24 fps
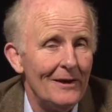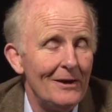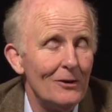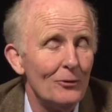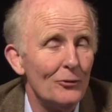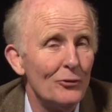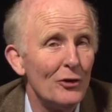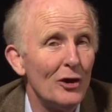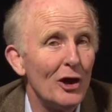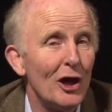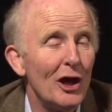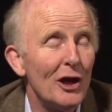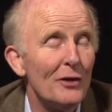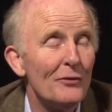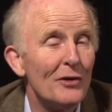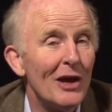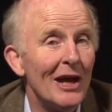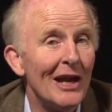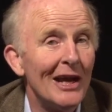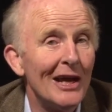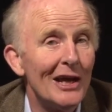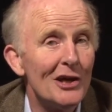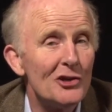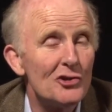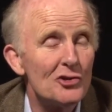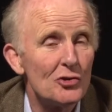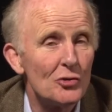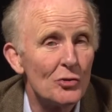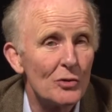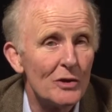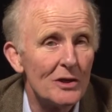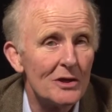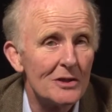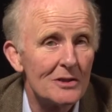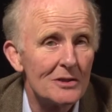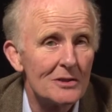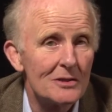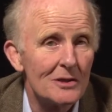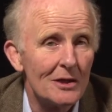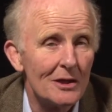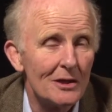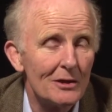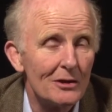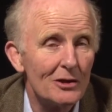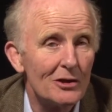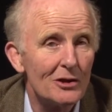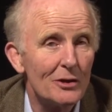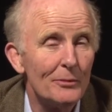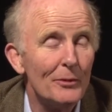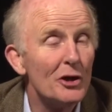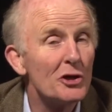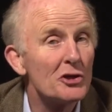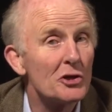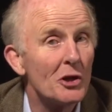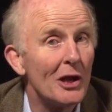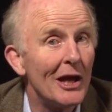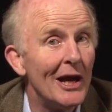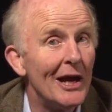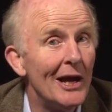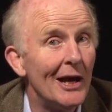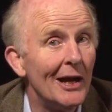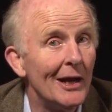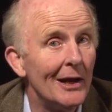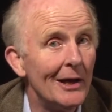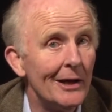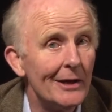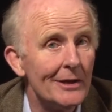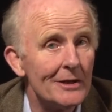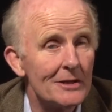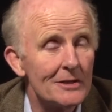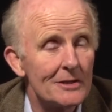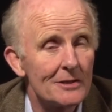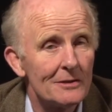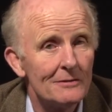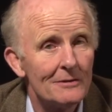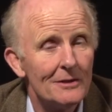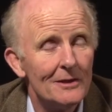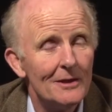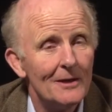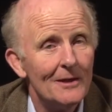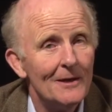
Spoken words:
you're thinking of getting into is commercial airlines,